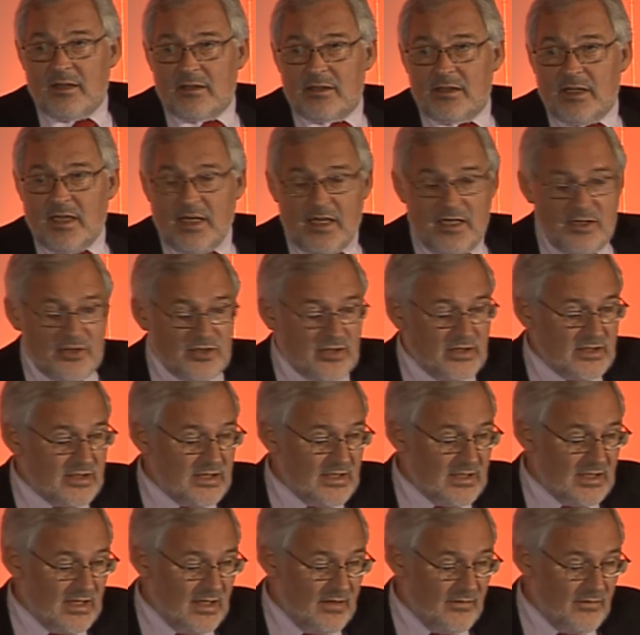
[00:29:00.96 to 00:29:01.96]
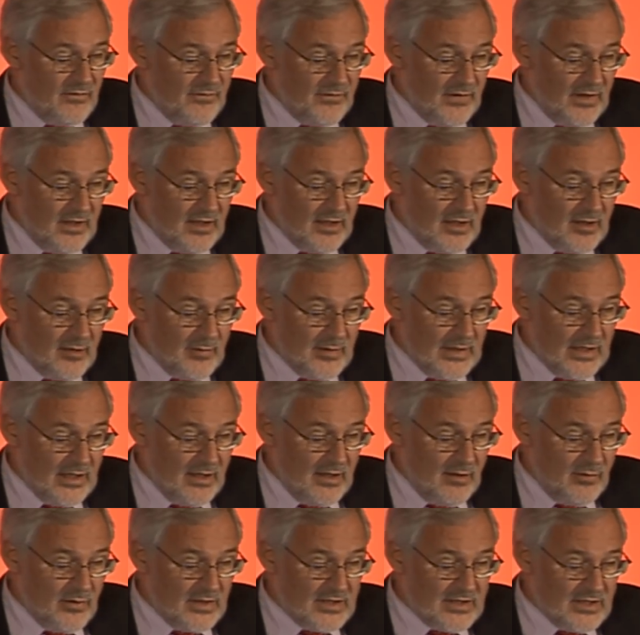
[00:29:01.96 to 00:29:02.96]
agency, David Fillingham, and I,
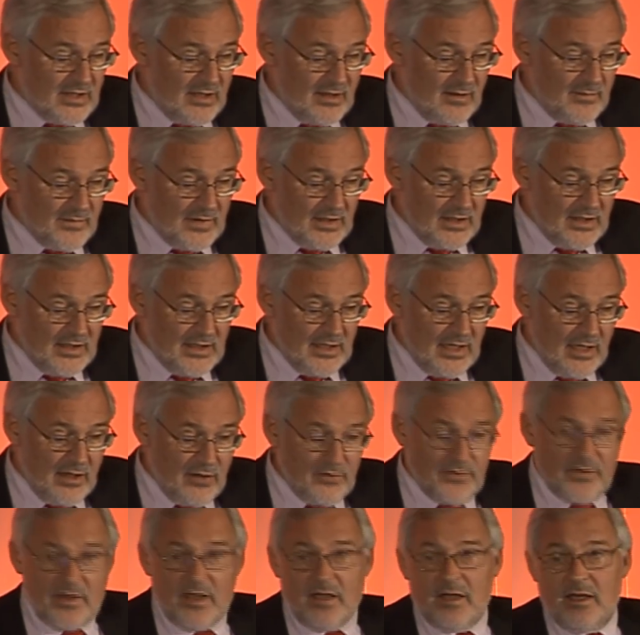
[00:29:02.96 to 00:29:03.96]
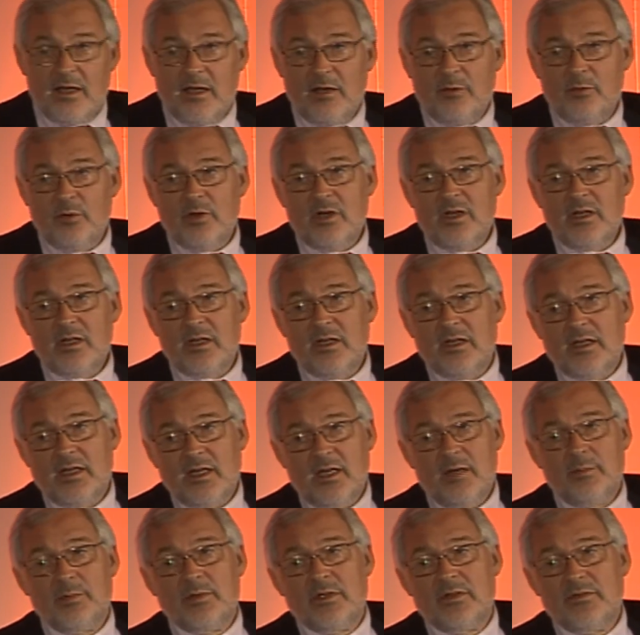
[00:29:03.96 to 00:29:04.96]
we set up the Lean Healthcare Network, and a
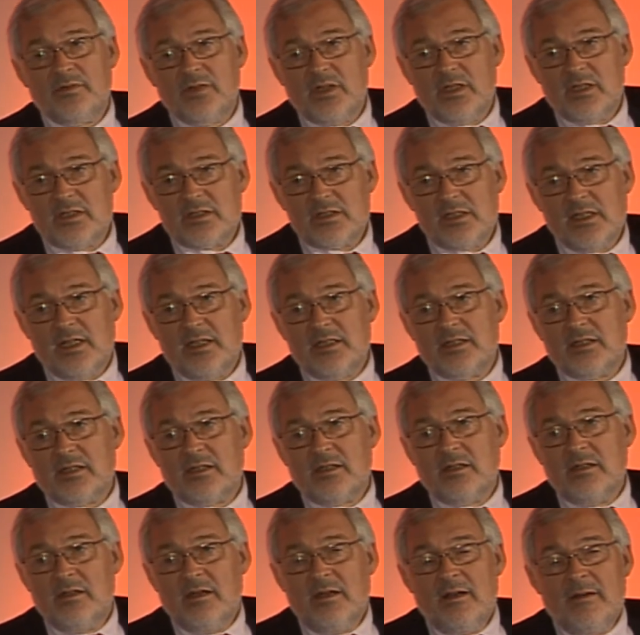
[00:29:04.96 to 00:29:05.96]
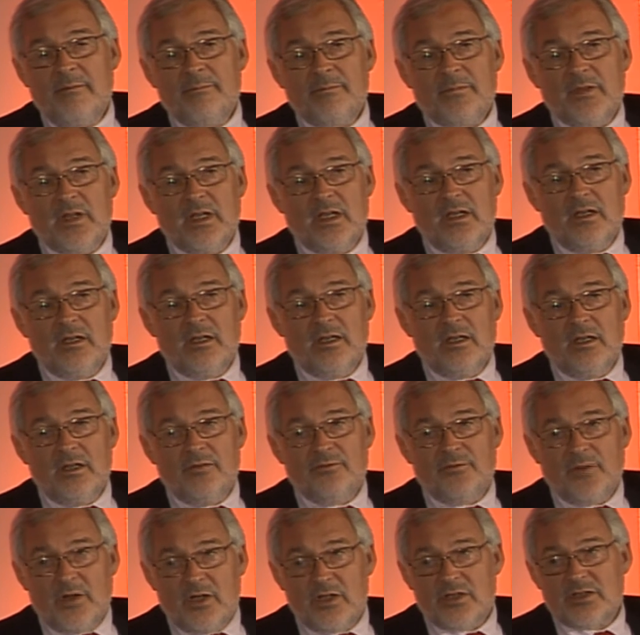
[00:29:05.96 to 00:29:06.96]
couple of years later, the
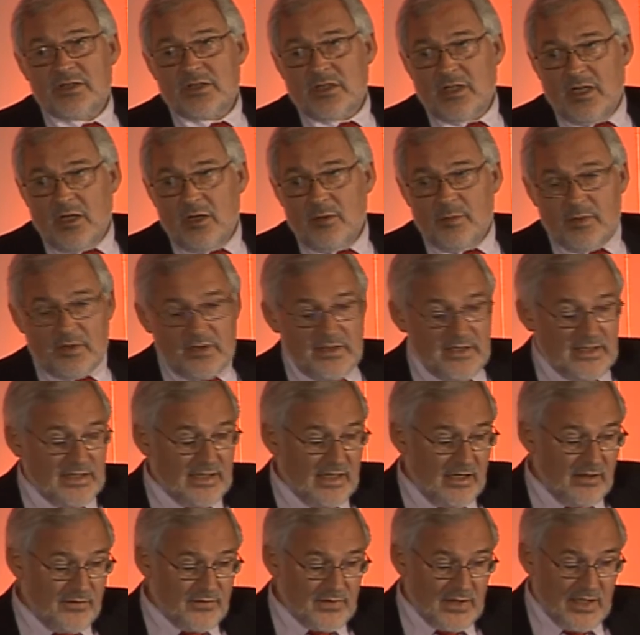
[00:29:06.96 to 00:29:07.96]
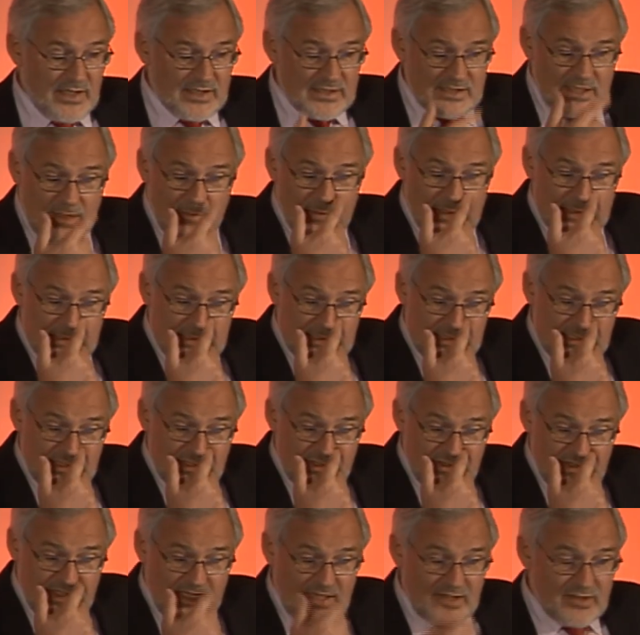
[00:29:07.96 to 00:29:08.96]
first Global Lean Healthcare Summit in
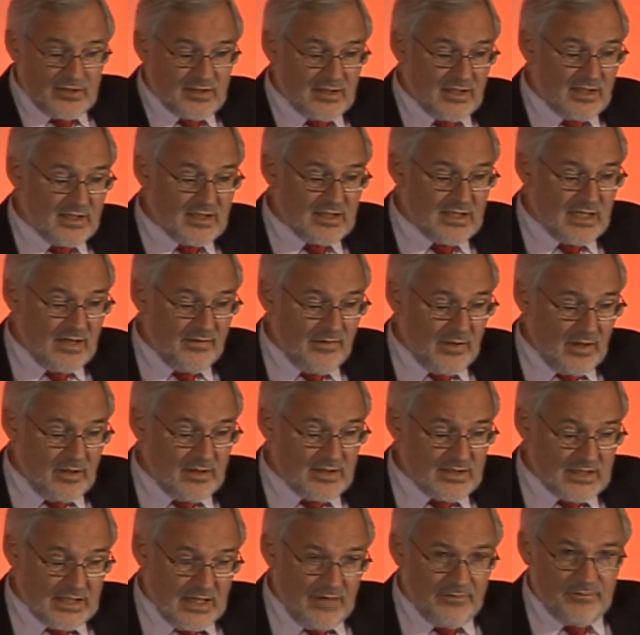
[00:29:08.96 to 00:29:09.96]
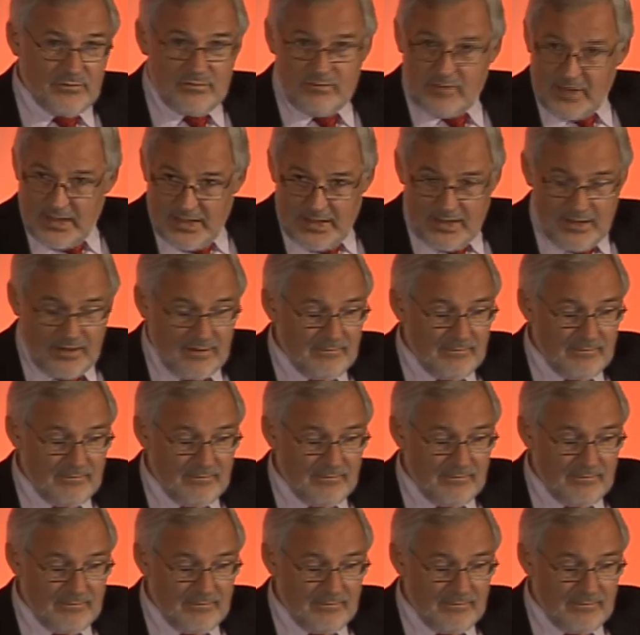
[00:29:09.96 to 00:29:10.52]
2007 here.